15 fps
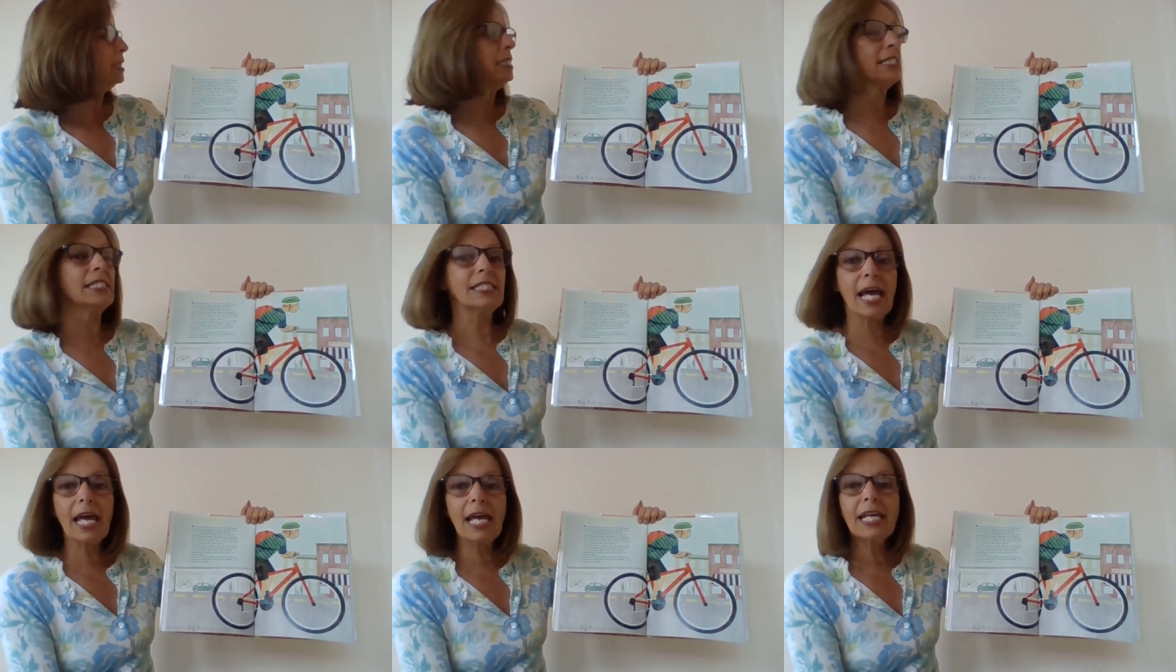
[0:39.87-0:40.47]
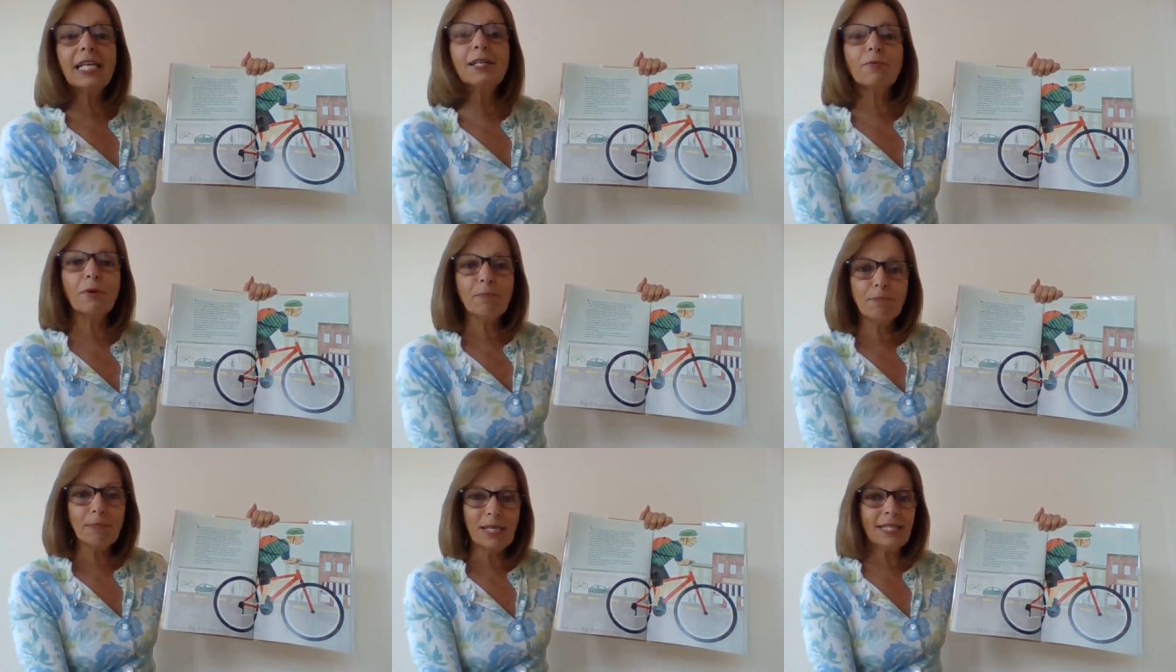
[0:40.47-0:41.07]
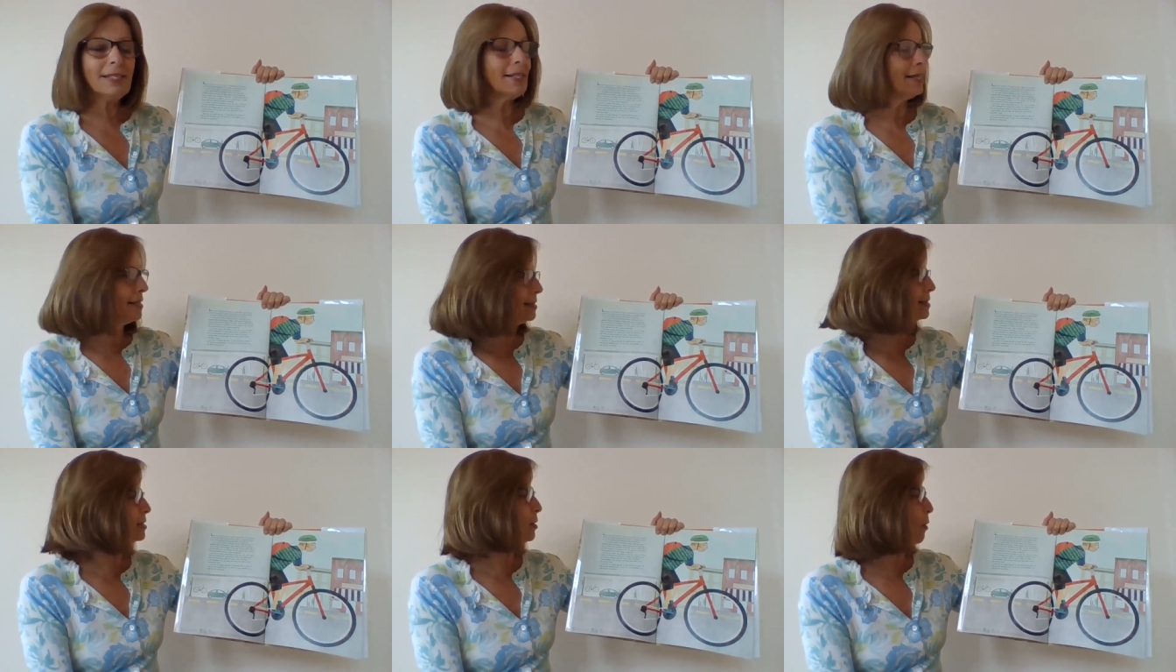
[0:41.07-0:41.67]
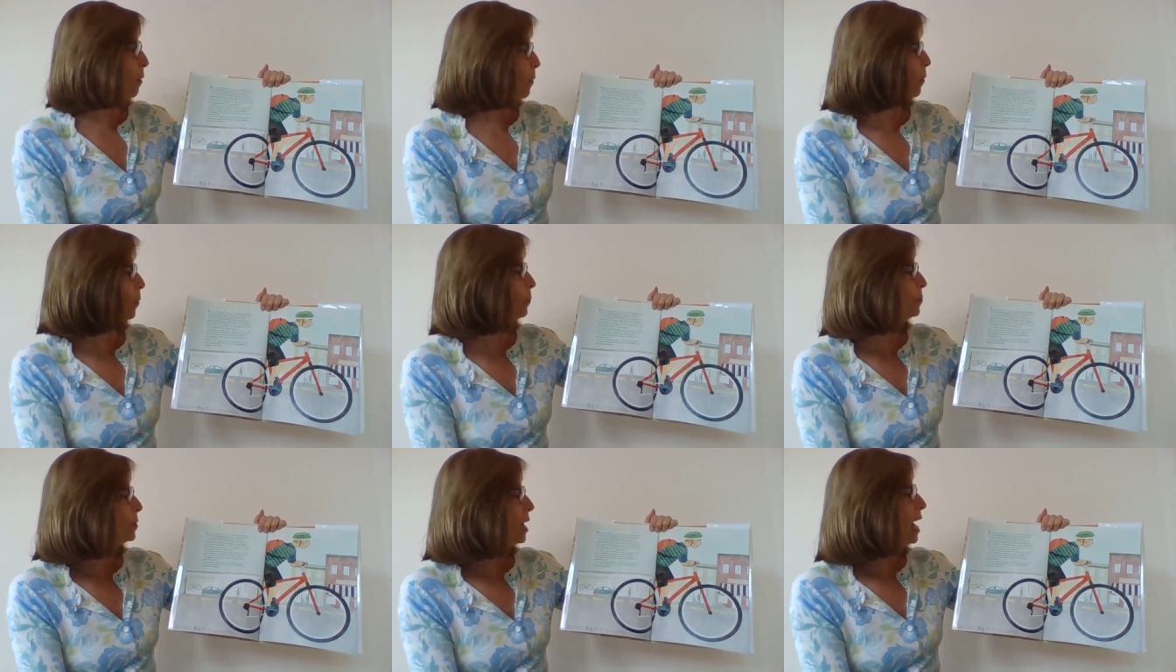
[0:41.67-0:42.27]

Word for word: Today he will meet his goal.